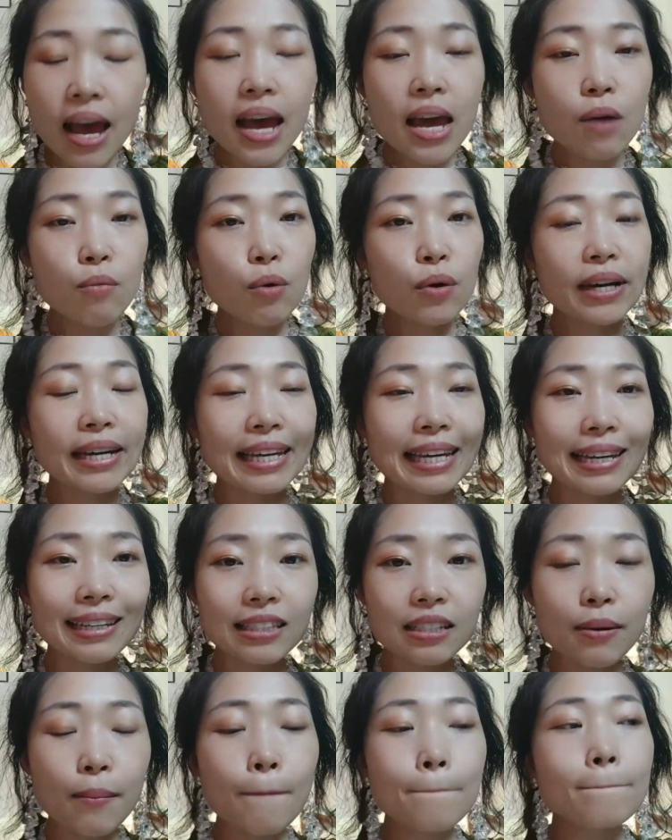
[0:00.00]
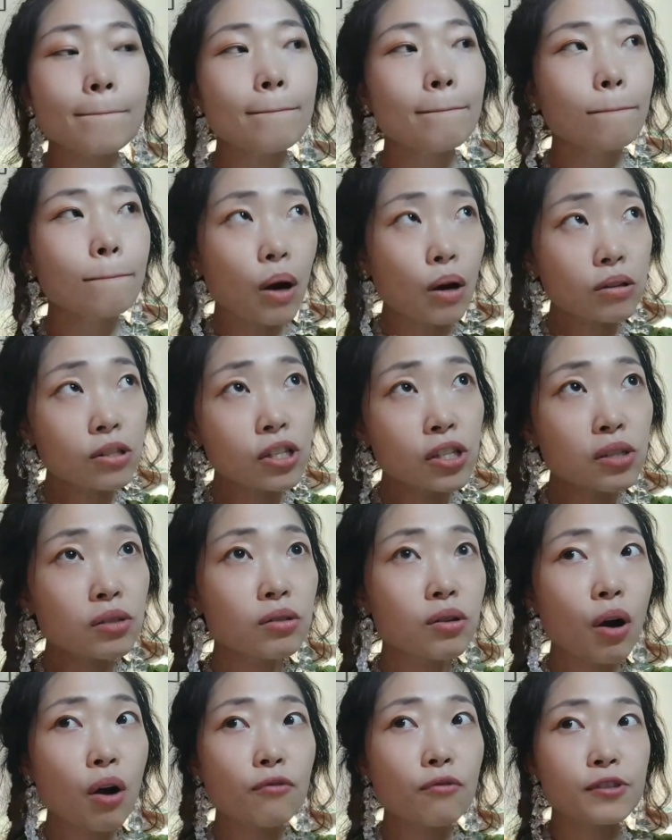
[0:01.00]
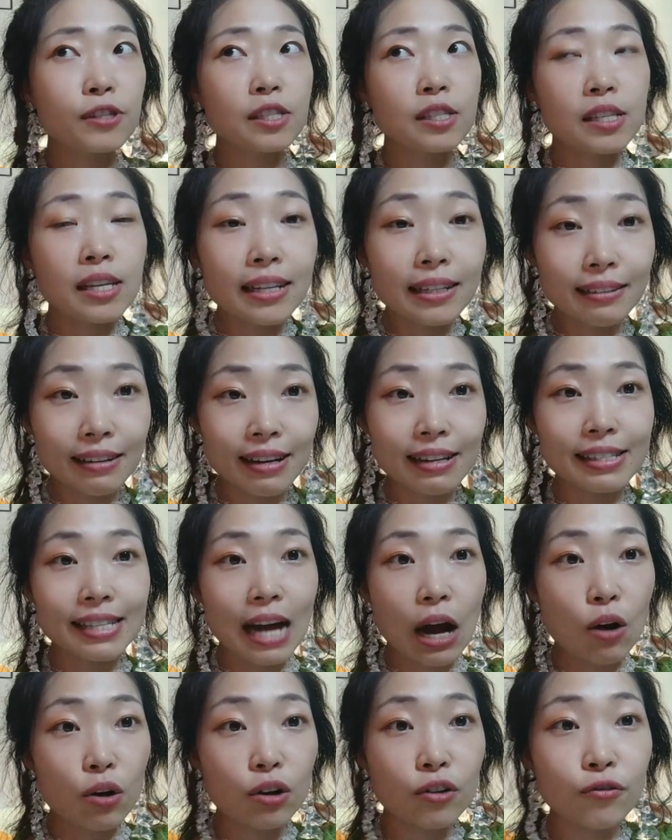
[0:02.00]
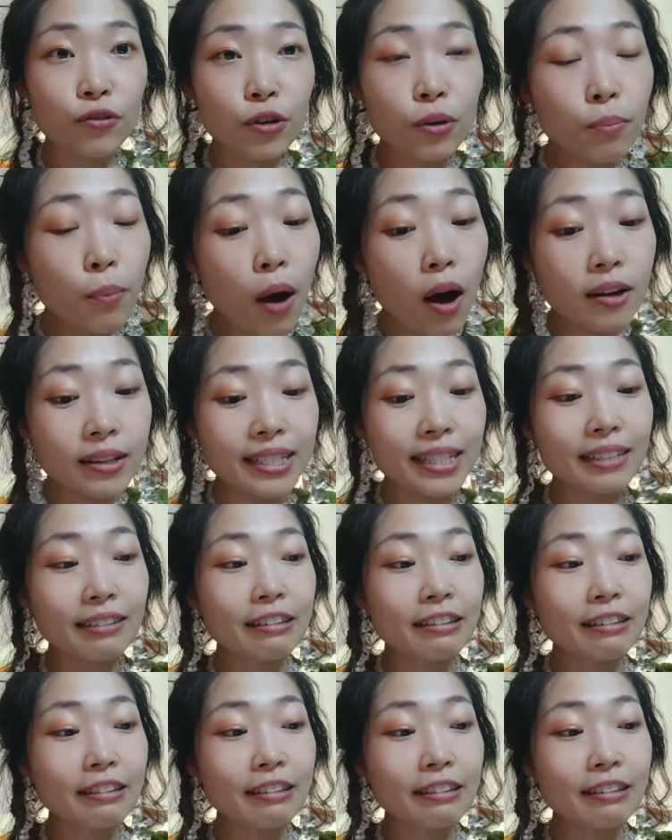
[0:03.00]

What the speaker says: it will kick the monster of sickness out of your body.